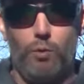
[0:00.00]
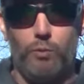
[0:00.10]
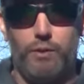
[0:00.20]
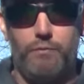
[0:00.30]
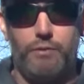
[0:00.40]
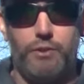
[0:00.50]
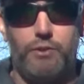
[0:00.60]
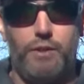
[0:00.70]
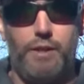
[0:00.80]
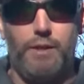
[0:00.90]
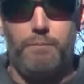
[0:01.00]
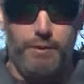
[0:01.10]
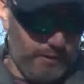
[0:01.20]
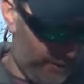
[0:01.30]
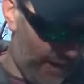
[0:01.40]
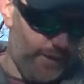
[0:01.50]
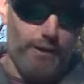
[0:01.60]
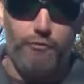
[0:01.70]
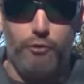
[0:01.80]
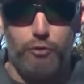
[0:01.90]
holding the fish. Can't be laying
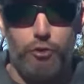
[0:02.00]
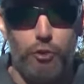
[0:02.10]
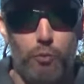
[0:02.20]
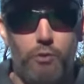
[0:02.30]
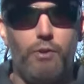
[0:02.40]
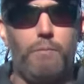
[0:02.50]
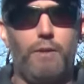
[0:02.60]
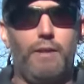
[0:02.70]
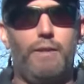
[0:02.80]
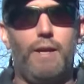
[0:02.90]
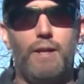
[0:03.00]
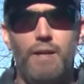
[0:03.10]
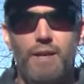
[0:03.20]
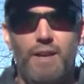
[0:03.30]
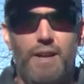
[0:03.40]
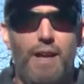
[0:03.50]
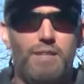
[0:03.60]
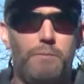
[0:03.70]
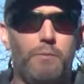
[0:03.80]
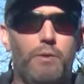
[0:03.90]
next to your shoe or something like that. And it
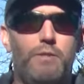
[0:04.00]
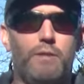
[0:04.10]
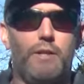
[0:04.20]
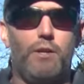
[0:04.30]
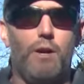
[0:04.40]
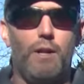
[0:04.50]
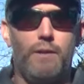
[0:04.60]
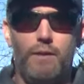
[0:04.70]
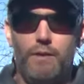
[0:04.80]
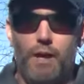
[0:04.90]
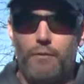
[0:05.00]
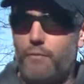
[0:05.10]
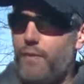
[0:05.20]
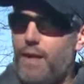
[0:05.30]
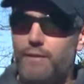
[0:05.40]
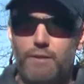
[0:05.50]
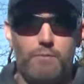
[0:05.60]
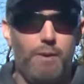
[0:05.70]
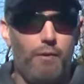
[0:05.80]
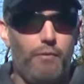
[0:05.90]
has to be recently caught. Other than that,
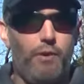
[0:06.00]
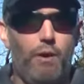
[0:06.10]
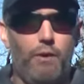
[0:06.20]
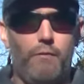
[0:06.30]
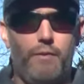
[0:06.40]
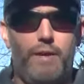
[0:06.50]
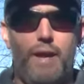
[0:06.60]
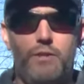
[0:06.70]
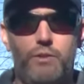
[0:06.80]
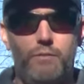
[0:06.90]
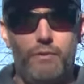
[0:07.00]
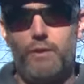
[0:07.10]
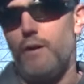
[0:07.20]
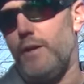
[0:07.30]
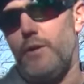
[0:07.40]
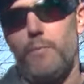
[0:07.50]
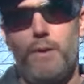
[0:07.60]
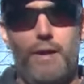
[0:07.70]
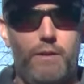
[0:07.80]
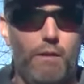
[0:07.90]
doesn't matter if you caught it on vacation, if you caught it in your
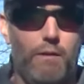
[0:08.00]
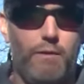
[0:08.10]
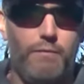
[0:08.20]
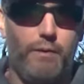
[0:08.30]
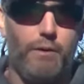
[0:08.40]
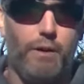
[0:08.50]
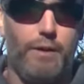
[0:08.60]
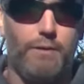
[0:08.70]
backyard, if you caught